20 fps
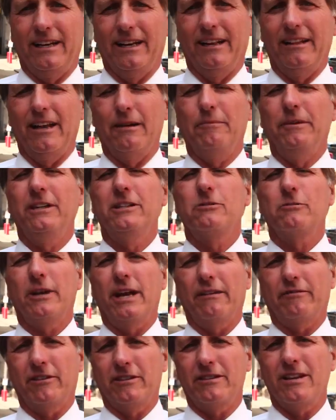and that means we
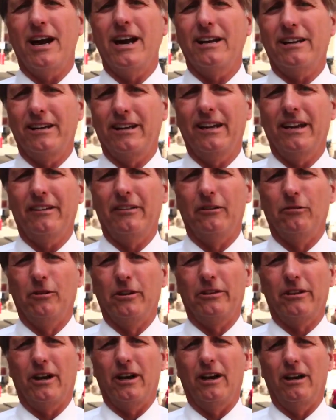have to tie it together
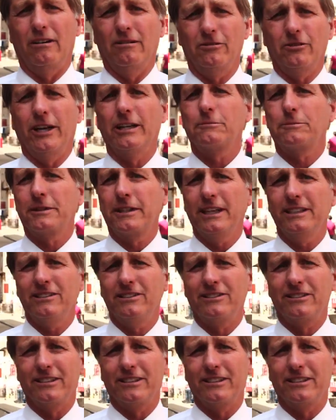with our transportation